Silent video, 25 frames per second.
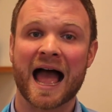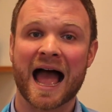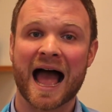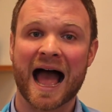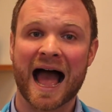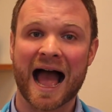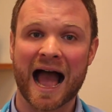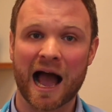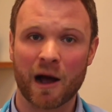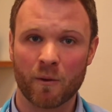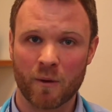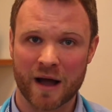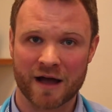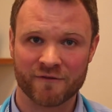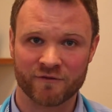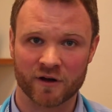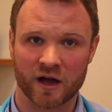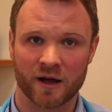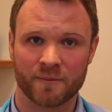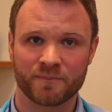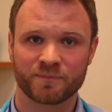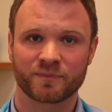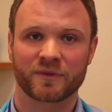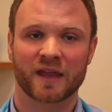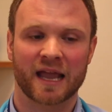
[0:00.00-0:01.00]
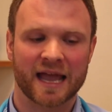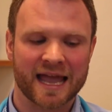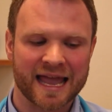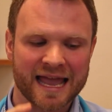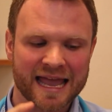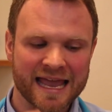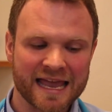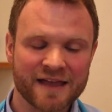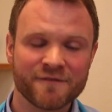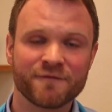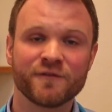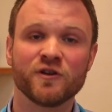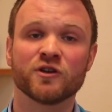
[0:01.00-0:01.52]
However,
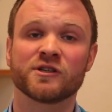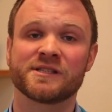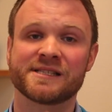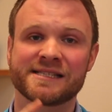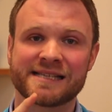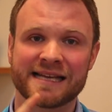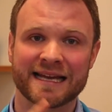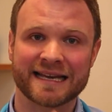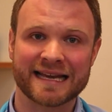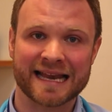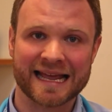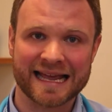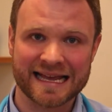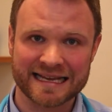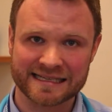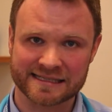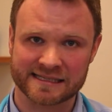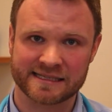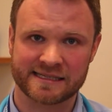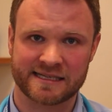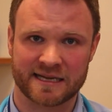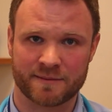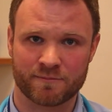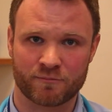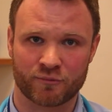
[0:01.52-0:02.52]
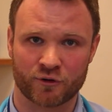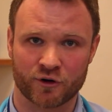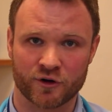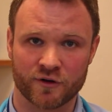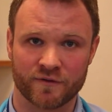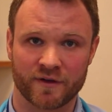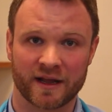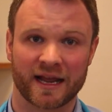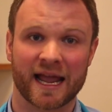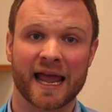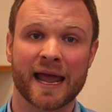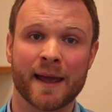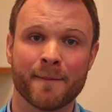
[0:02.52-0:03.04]
if your skin isn't
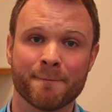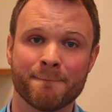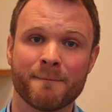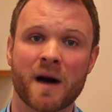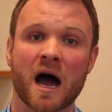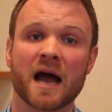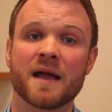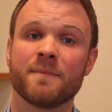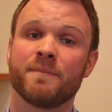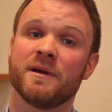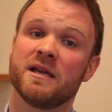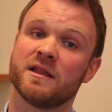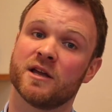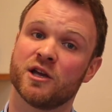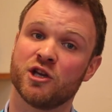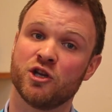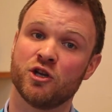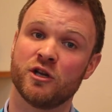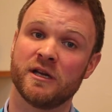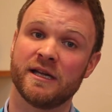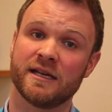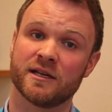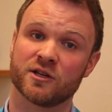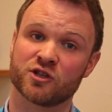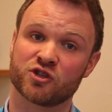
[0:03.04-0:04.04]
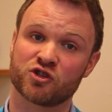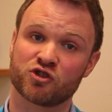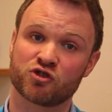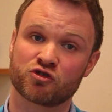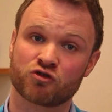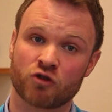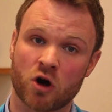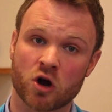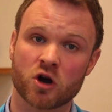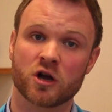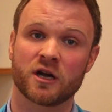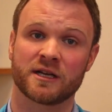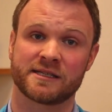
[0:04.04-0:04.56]
improving, it might be that you need a
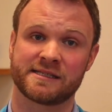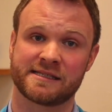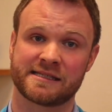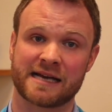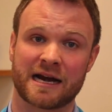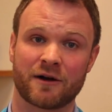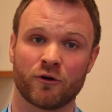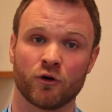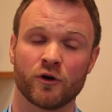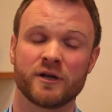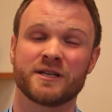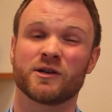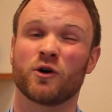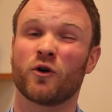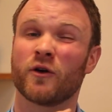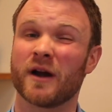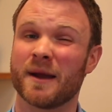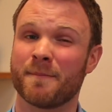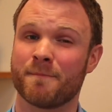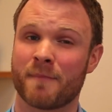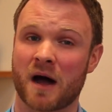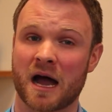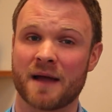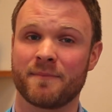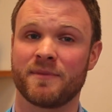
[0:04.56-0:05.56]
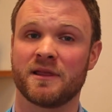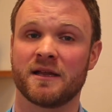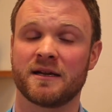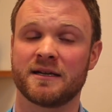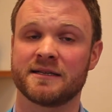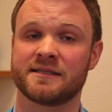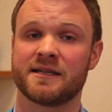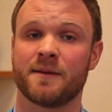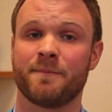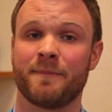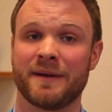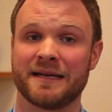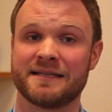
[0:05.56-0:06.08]
stronger steroid, or it might be that
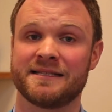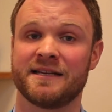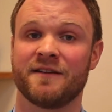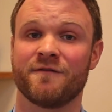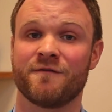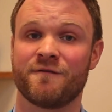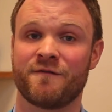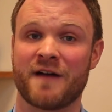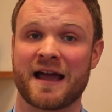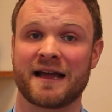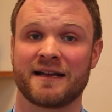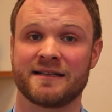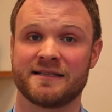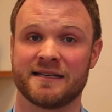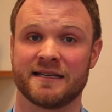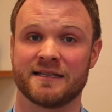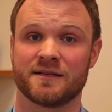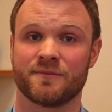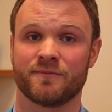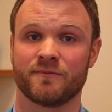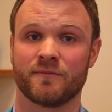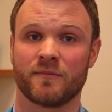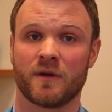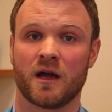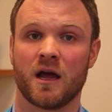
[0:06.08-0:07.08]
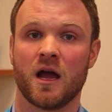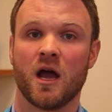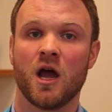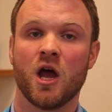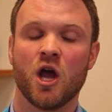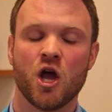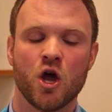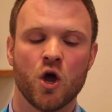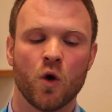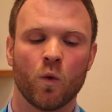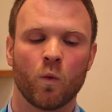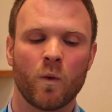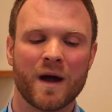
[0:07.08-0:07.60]
it's a bit infected.
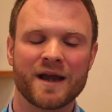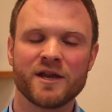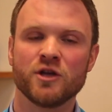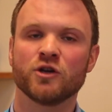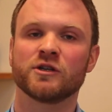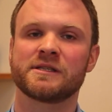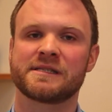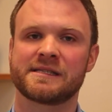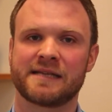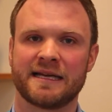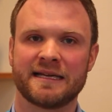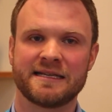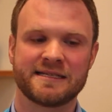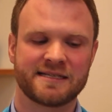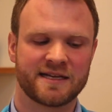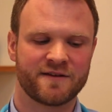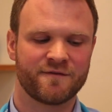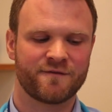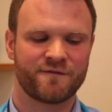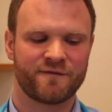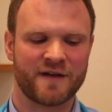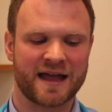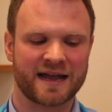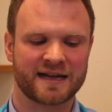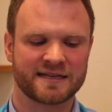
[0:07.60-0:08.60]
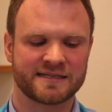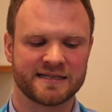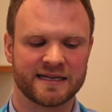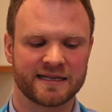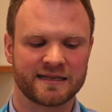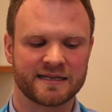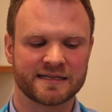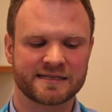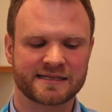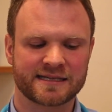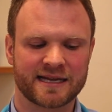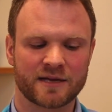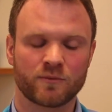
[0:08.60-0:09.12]
When your skin's infected,
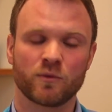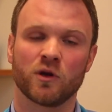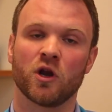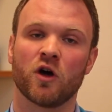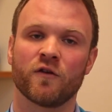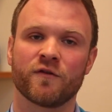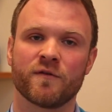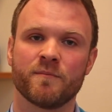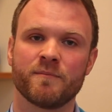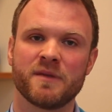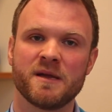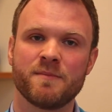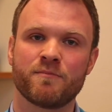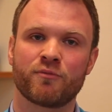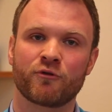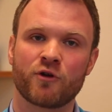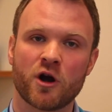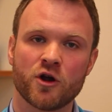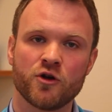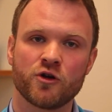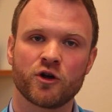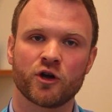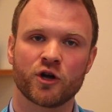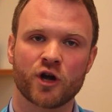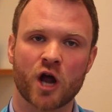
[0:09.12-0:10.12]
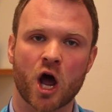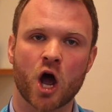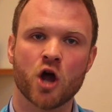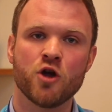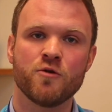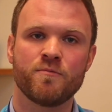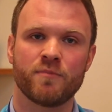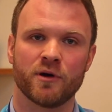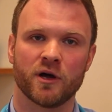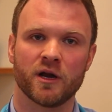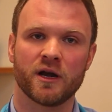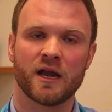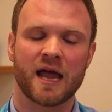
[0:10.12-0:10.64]
the skin will often be broken
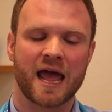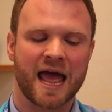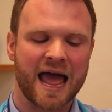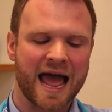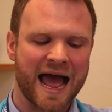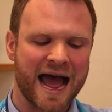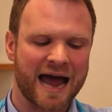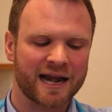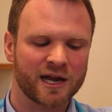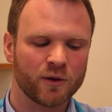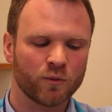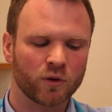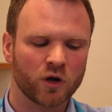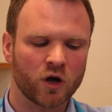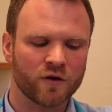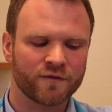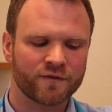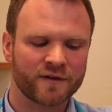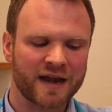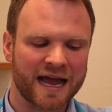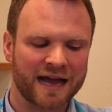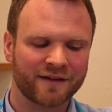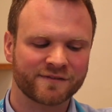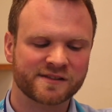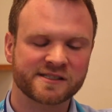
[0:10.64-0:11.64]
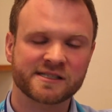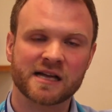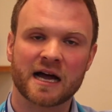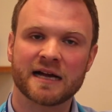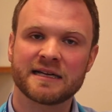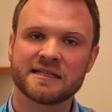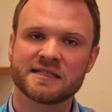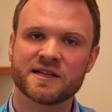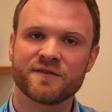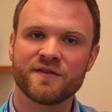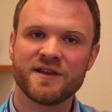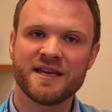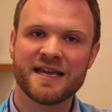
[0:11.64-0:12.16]
open and it will often have
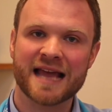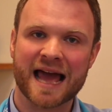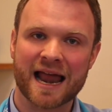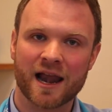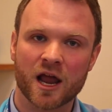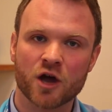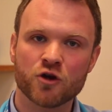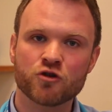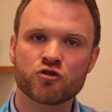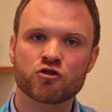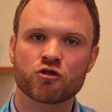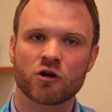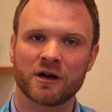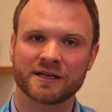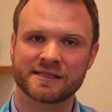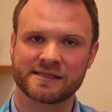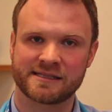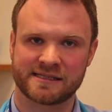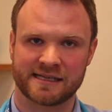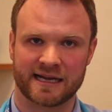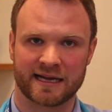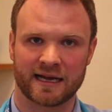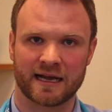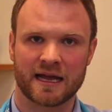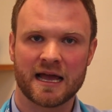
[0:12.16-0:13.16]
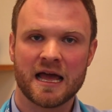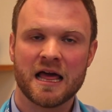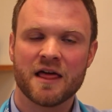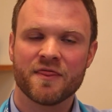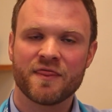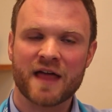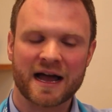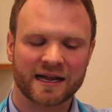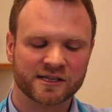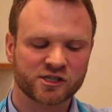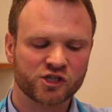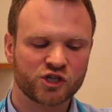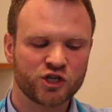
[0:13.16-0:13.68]
signs of yellow crusting.
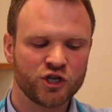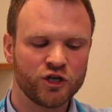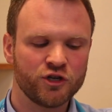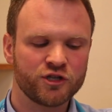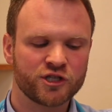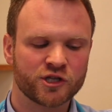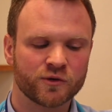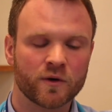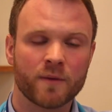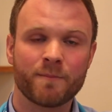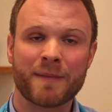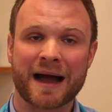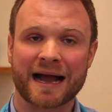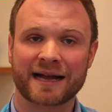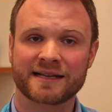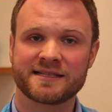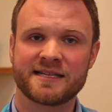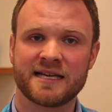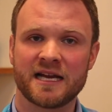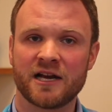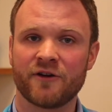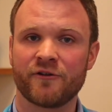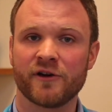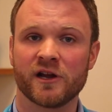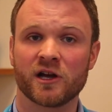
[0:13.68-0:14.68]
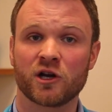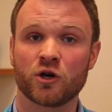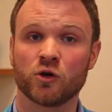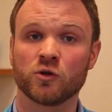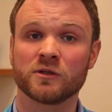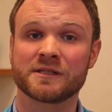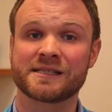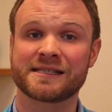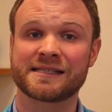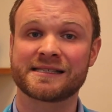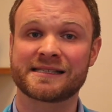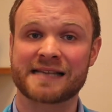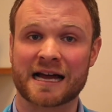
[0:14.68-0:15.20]
That's due to a bacteria
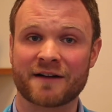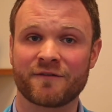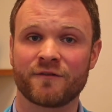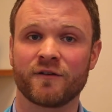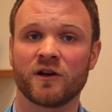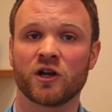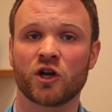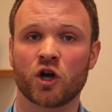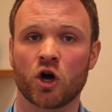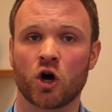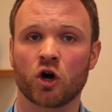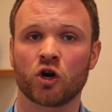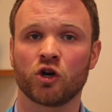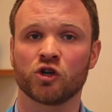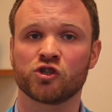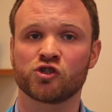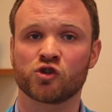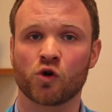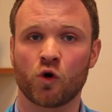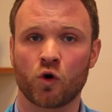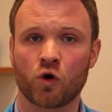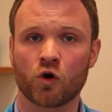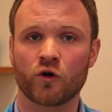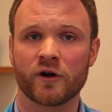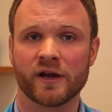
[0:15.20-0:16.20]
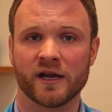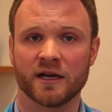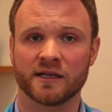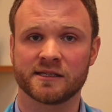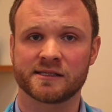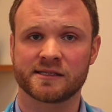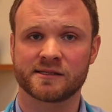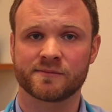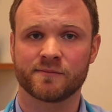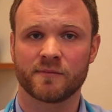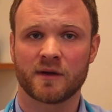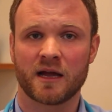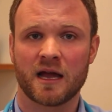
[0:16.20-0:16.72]
called Staphylococcus
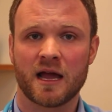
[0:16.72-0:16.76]
aureus.